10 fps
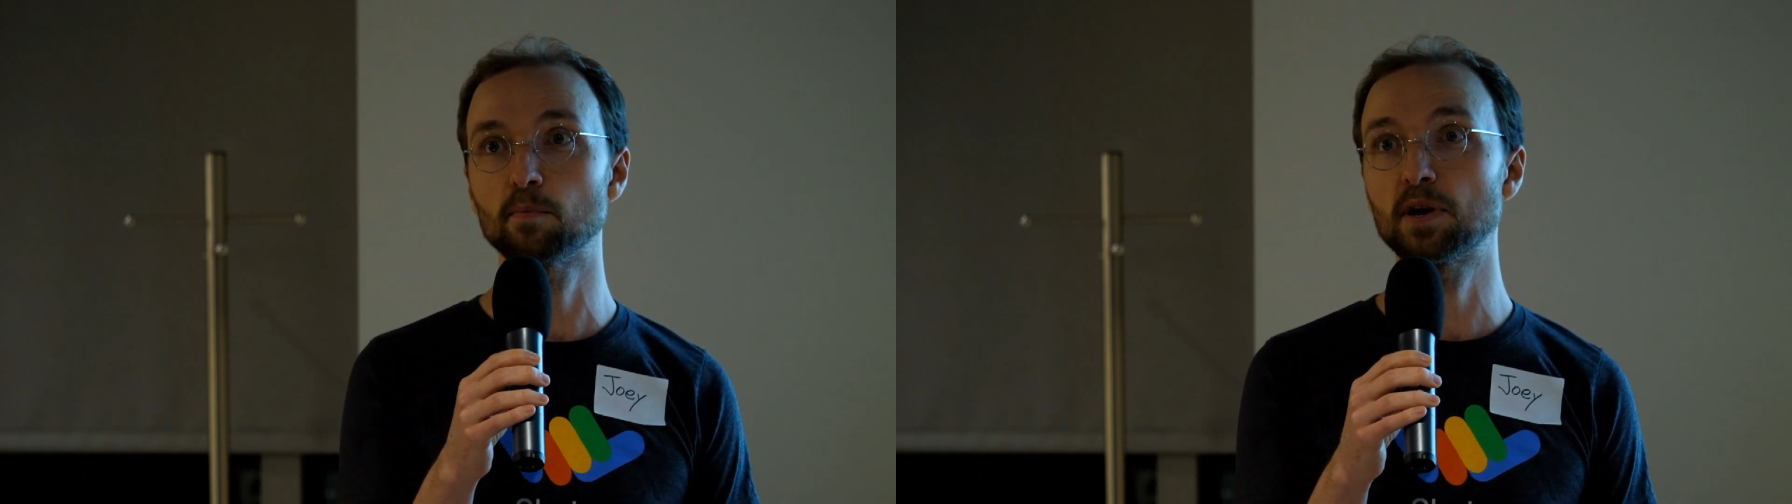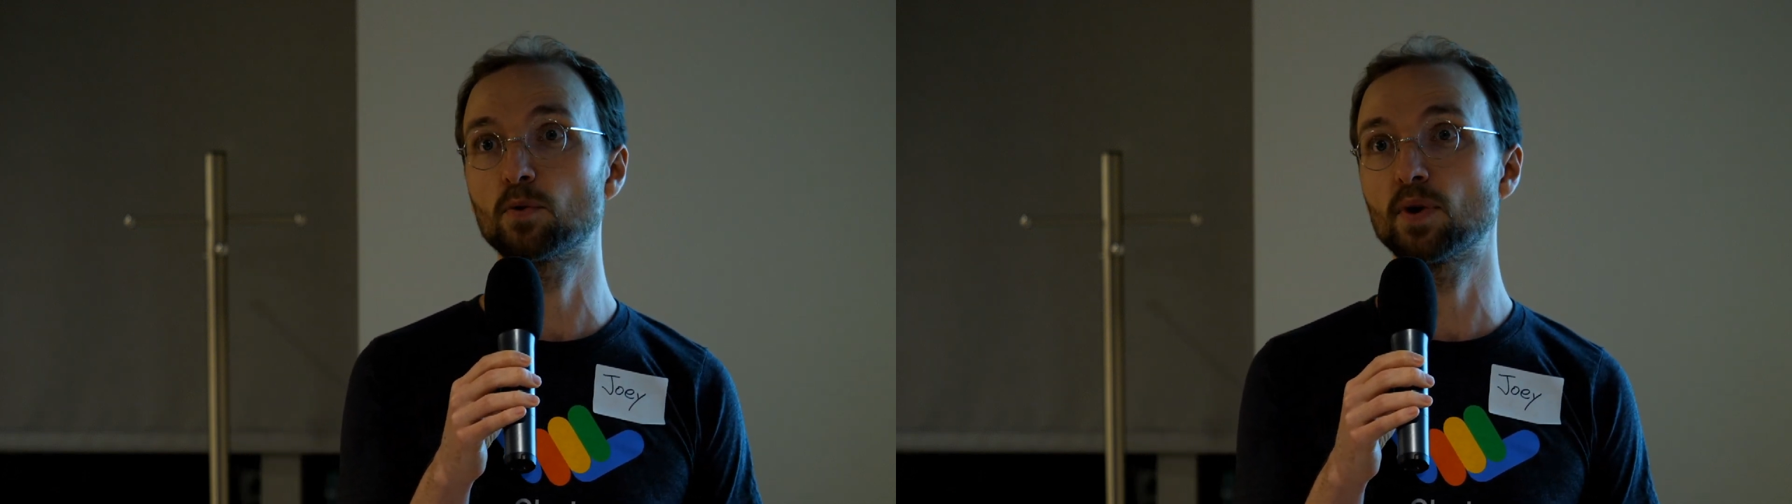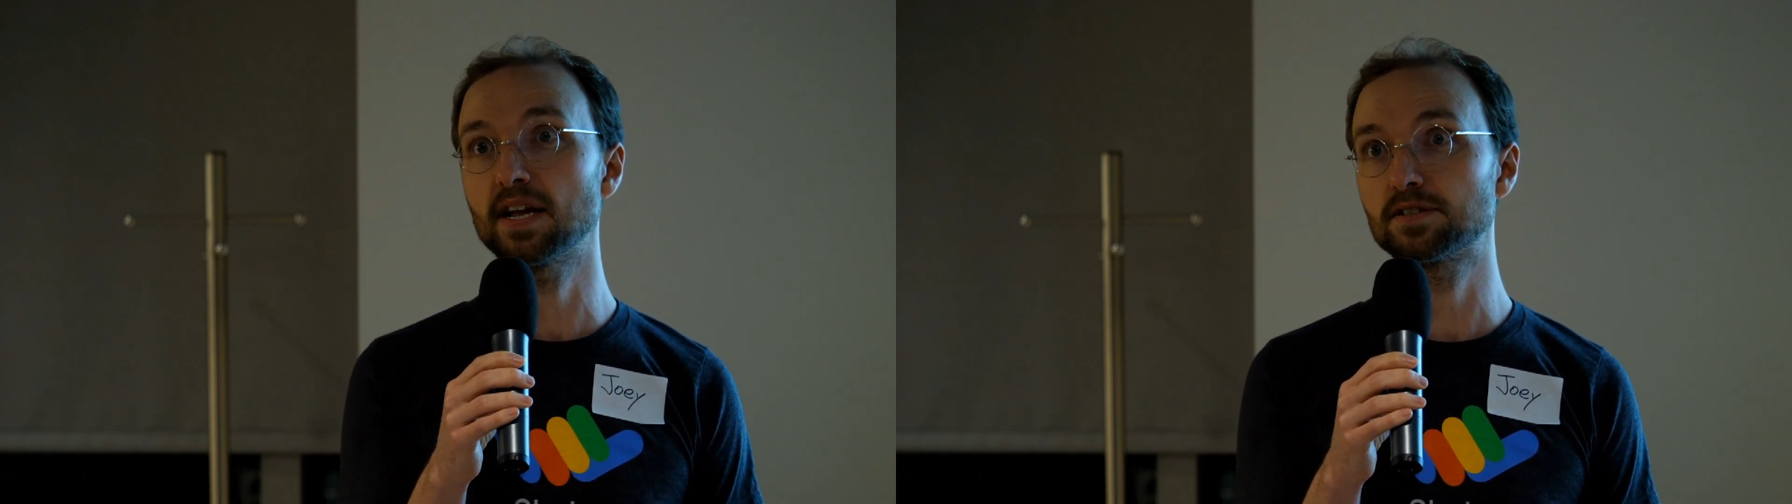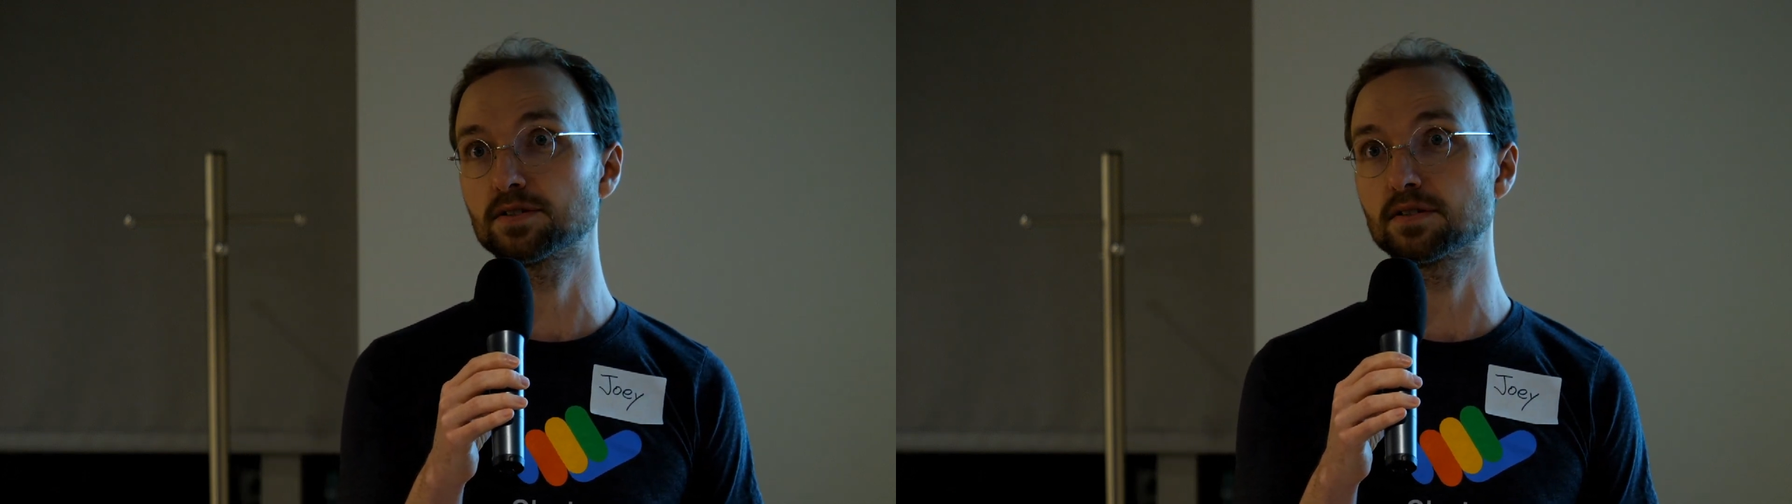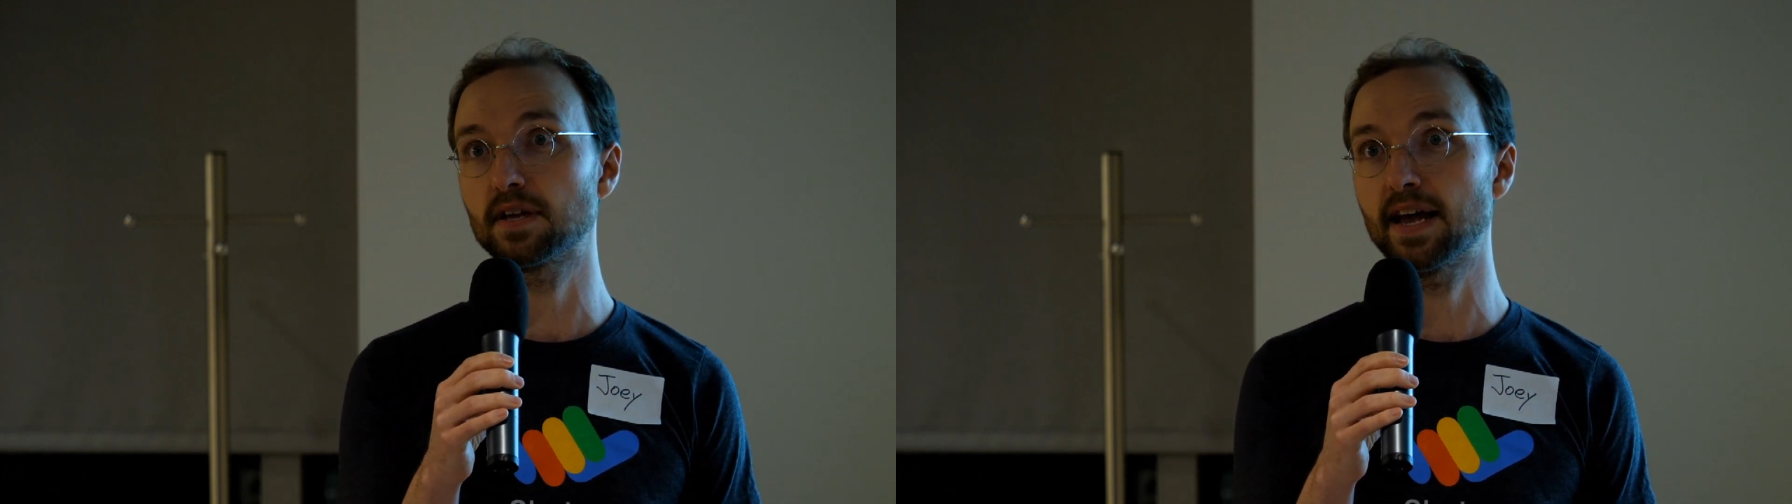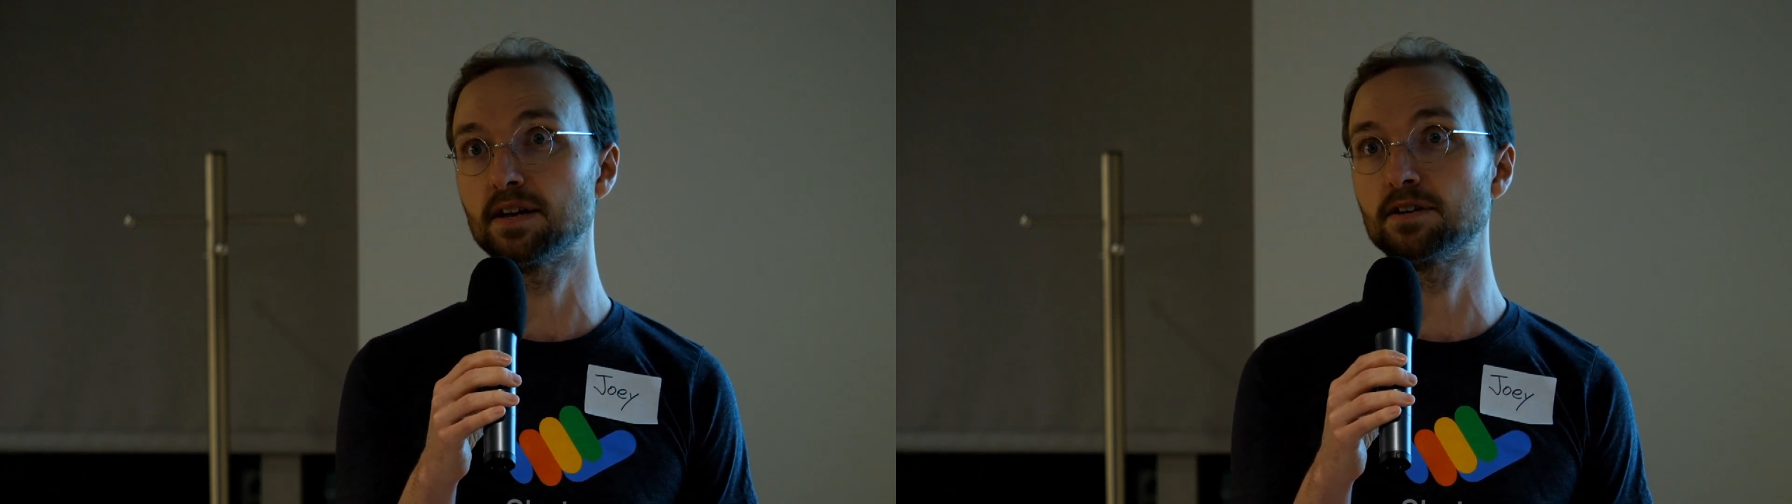bit rates and